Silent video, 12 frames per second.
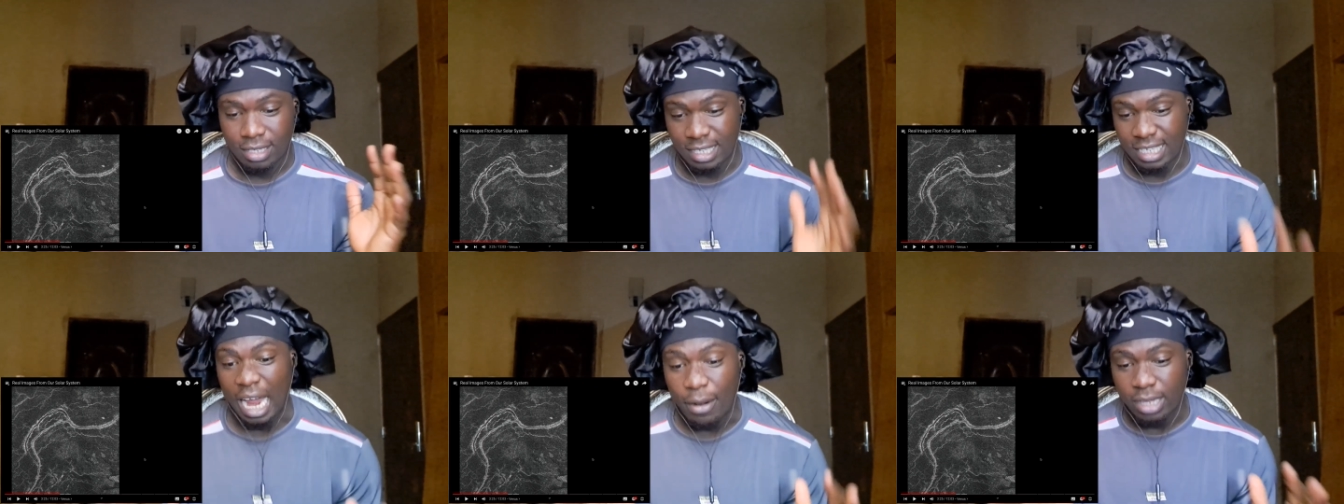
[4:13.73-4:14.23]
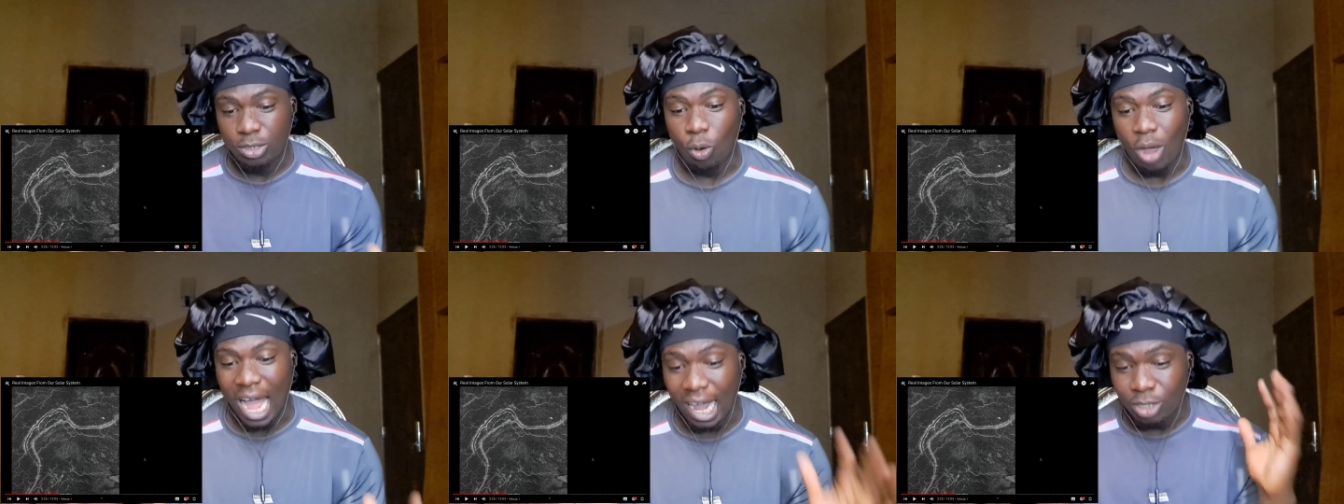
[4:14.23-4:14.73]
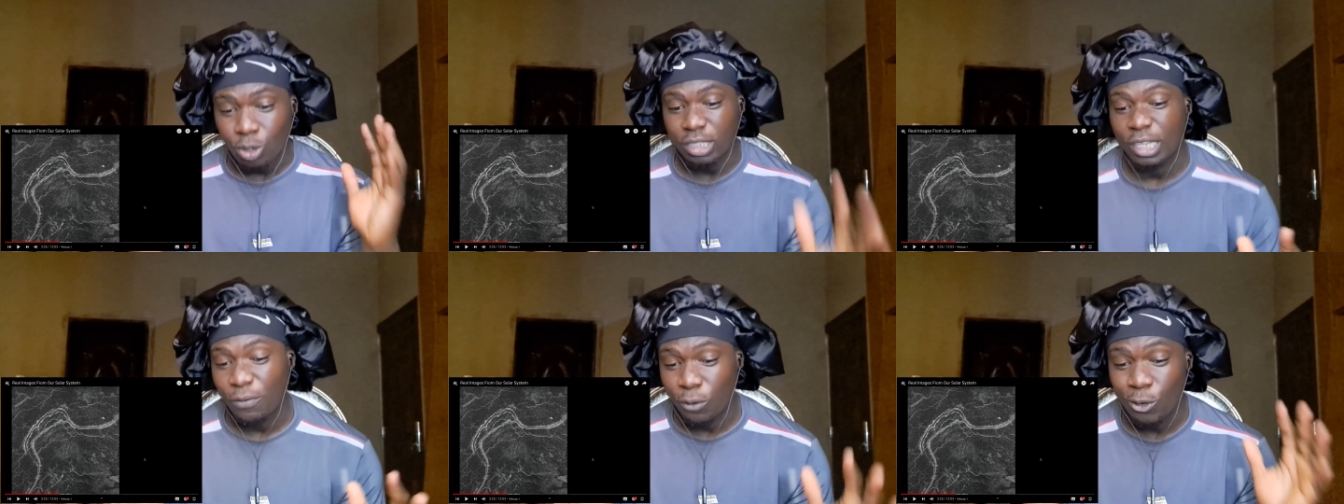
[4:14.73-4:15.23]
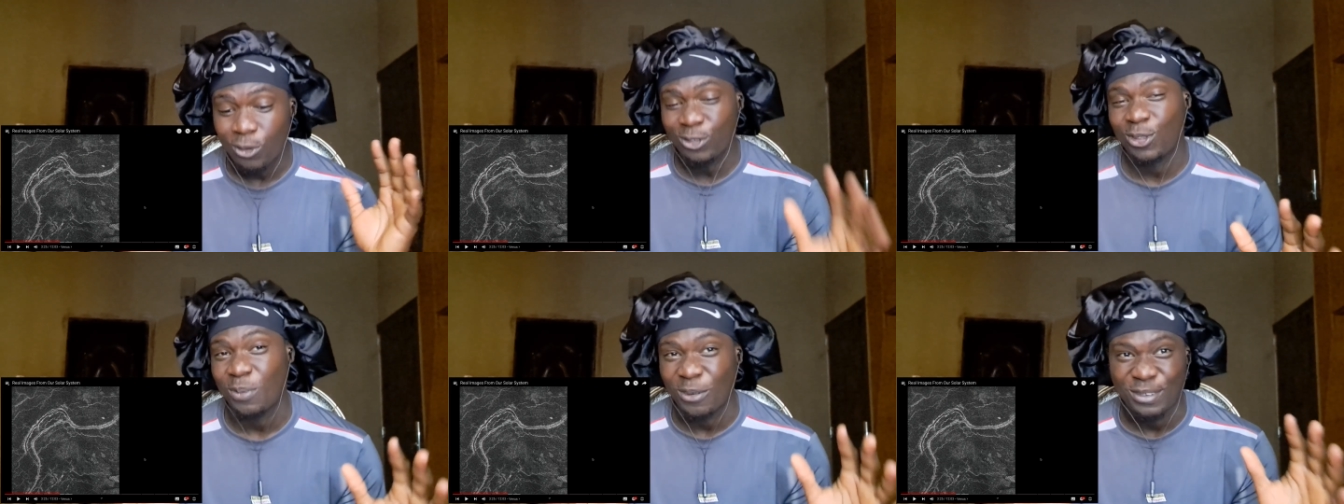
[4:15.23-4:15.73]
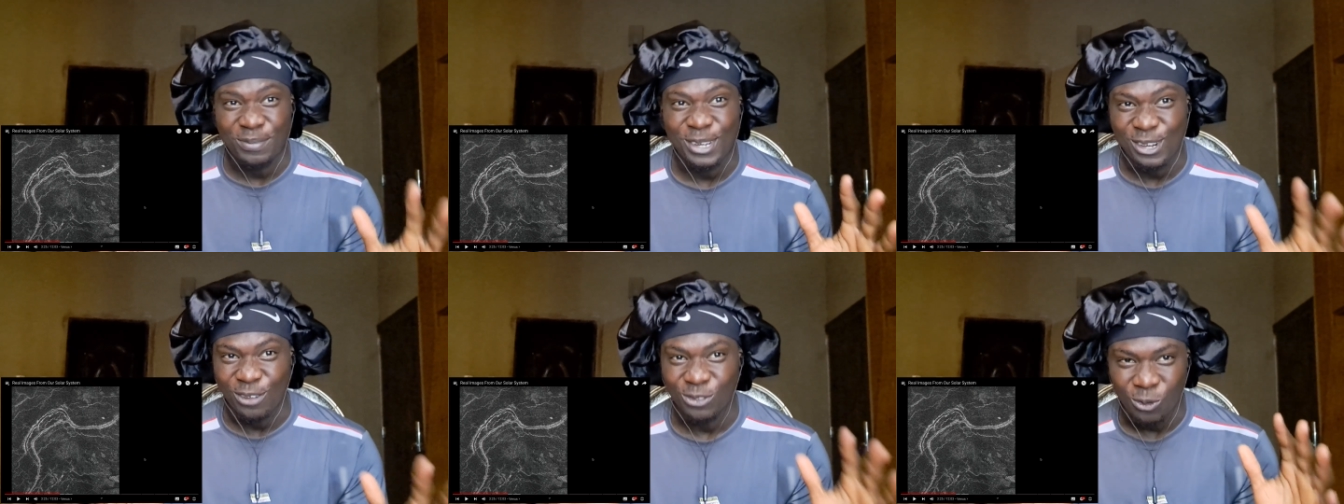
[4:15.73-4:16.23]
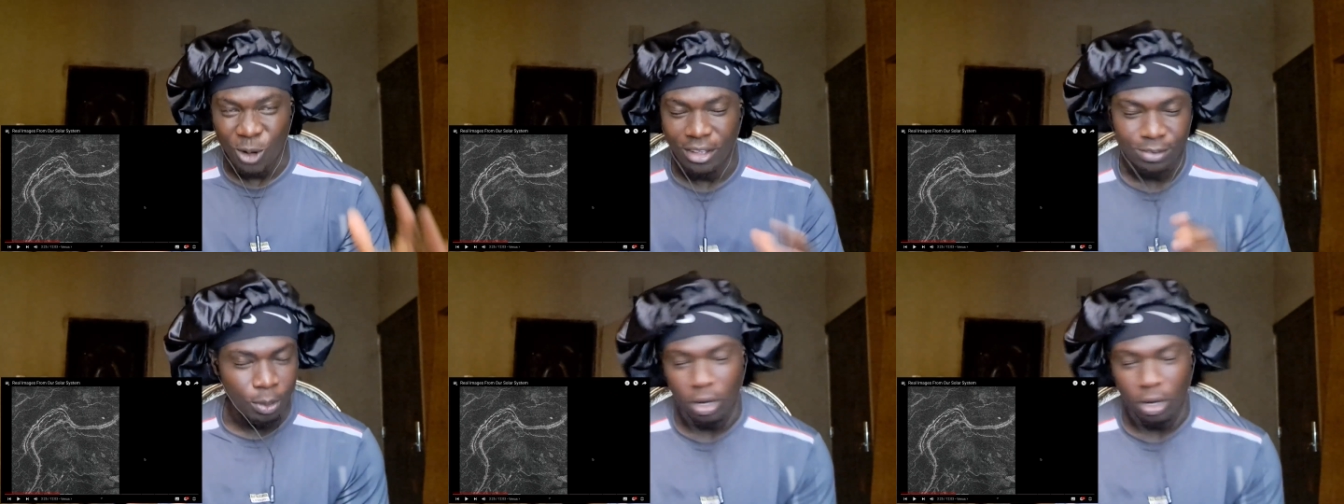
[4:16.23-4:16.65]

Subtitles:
The narrator, I don't even know some of the meaning of the words,